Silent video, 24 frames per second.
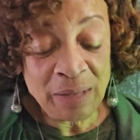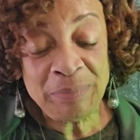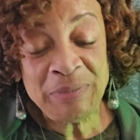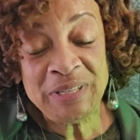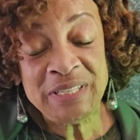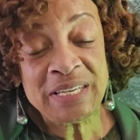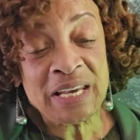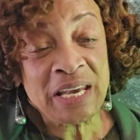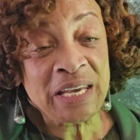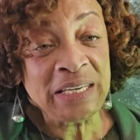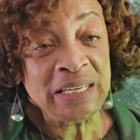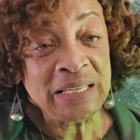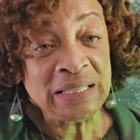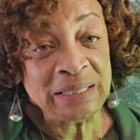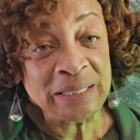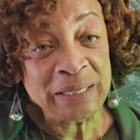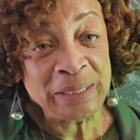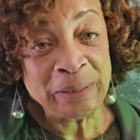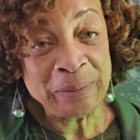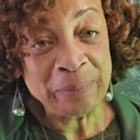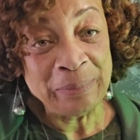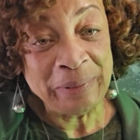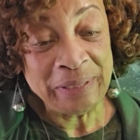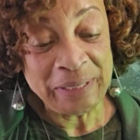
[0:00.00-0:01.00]
Let me tell you a
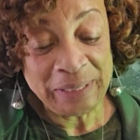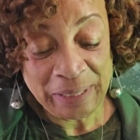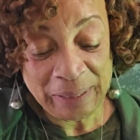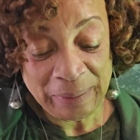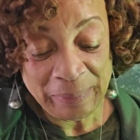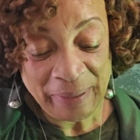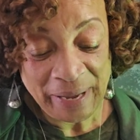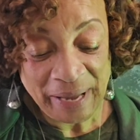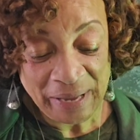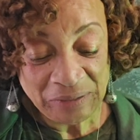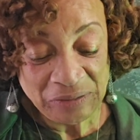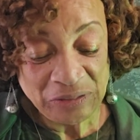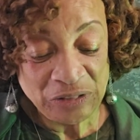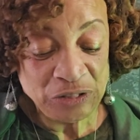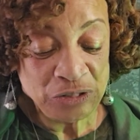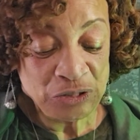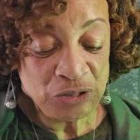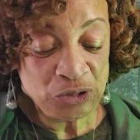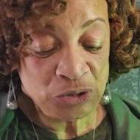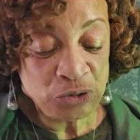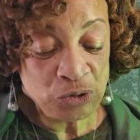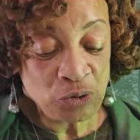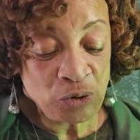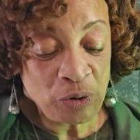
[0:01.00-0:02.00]
little bit about the
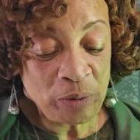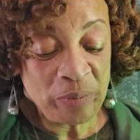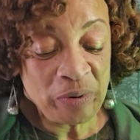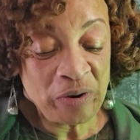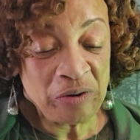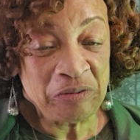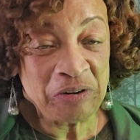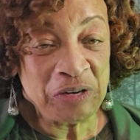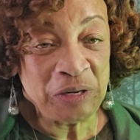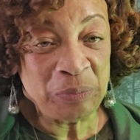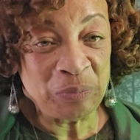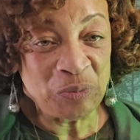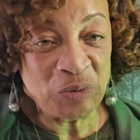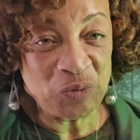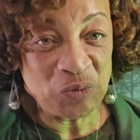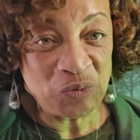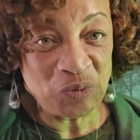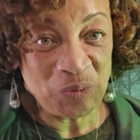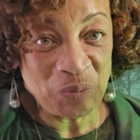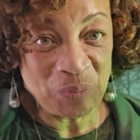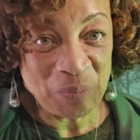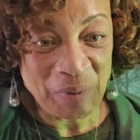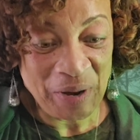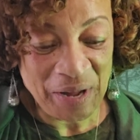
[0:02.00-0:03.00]
Strawberry
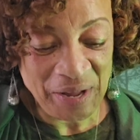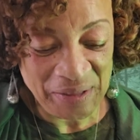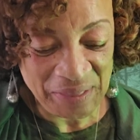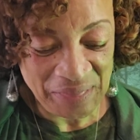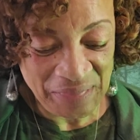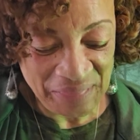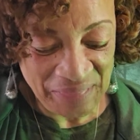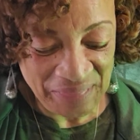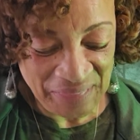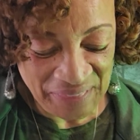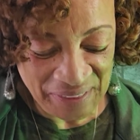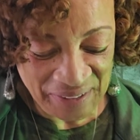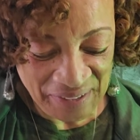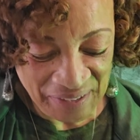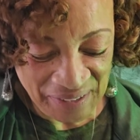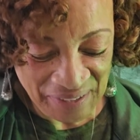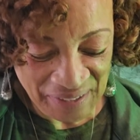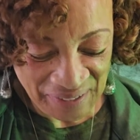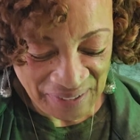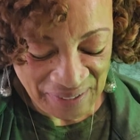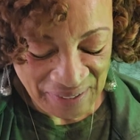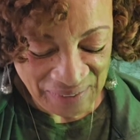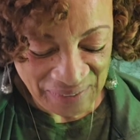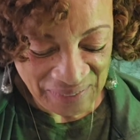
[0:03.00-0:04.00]
Moon Month,
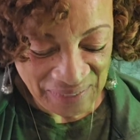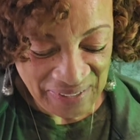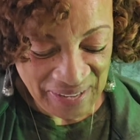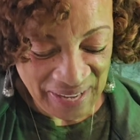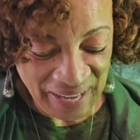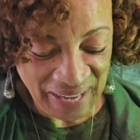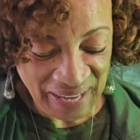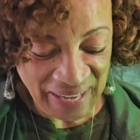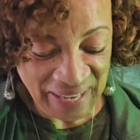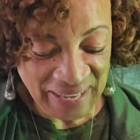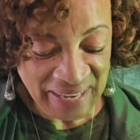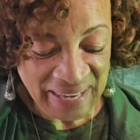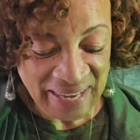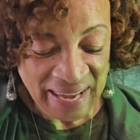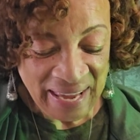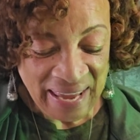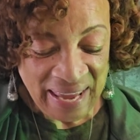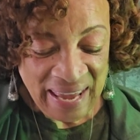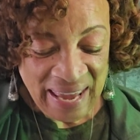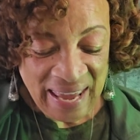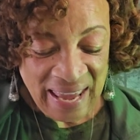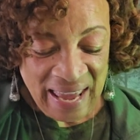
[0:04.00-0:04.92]
okay?